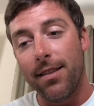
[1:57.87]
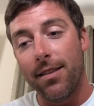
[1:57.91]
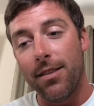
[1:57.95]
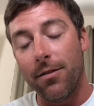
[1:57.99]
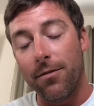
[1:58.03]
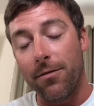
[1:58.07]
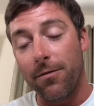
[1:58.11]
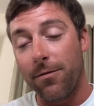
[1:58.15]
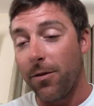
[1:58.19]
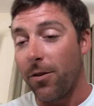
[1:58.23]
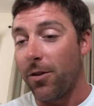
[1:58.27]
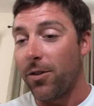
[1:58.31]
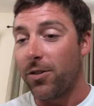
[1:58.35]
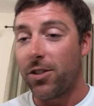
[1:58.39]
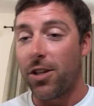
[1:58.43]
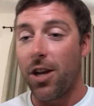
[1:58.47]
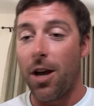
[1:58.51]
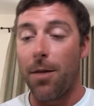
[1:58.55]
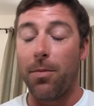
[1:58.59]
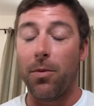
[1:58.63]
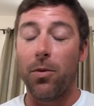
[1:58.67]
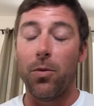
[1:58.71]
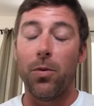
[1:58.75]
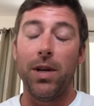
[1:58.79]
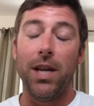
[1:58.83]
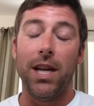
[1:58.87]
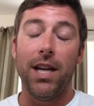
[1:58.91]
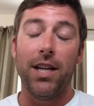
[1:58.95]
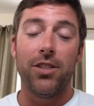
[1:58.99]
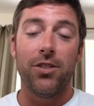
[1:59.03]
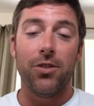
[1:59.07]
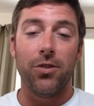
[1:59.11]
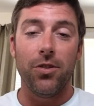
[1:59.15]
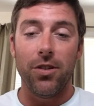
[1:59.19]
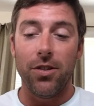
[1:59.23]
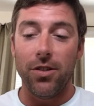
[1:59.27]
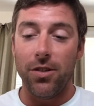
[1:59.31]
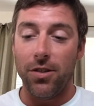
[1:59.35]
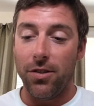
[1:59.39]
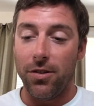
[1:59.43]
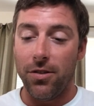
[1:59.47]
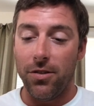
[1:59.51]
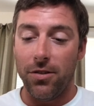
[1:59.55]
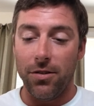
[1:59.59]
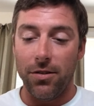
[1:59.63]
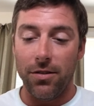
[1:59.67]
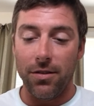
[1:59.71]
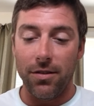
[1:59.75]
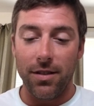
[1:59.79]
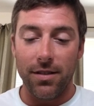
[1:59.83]
the first couple weeks, you,
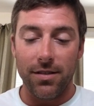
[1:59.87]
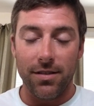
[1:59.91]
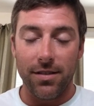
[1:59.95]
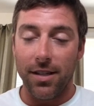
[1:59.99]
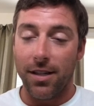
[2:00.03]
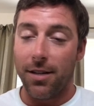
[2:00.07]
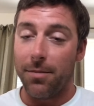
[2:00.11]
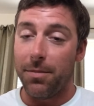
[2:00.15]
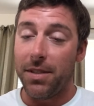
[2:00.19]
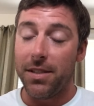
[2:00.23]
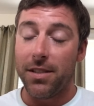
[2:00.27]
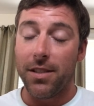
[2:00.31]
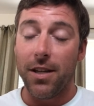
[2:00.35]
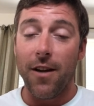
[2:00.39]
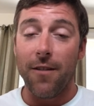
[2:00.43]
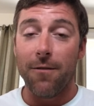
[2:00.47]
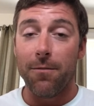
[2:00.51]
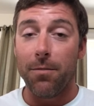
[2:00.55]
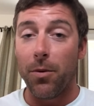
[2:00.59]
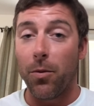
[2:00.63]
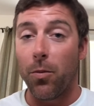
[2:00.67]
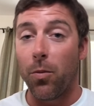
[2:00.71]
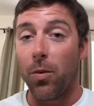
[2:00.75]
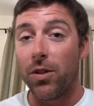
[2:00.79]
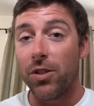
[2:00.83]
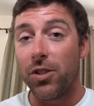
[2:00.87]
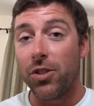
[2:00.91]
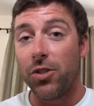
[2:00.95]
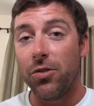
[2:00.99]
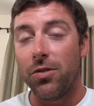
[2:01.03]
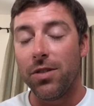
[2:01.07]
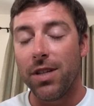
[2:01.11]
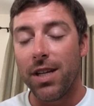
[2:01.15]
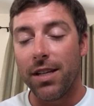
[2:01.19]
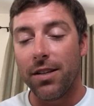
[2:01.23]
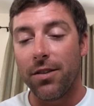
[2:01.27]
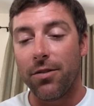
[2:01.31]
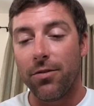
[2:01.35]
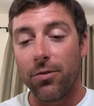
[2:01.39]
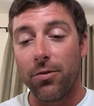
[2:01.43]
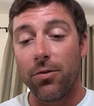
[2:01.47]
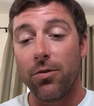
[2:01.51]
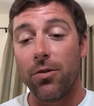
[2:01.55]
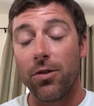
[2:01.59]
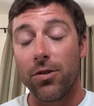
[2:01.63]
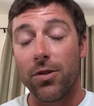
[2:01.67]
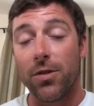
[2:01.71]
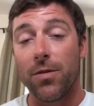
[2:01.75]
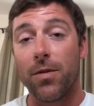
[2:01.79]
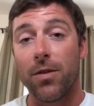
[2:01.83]
you, it's going to be tough, but once you get through
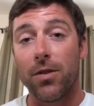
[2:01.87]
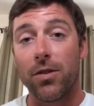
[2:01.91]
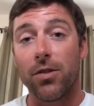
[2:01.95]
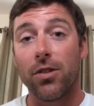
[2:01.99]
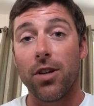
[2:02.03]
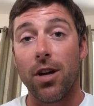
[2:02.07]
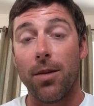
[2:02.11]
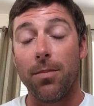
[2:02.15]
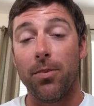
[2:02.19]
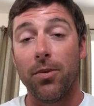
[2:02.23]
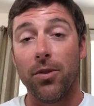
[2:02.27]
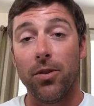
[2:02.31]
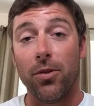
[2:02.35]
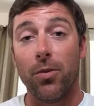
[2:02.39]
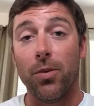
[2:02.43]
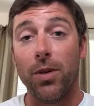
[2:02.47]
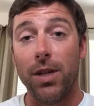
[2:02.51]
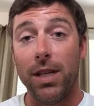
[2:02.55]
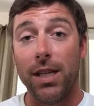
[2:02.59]
those first couple of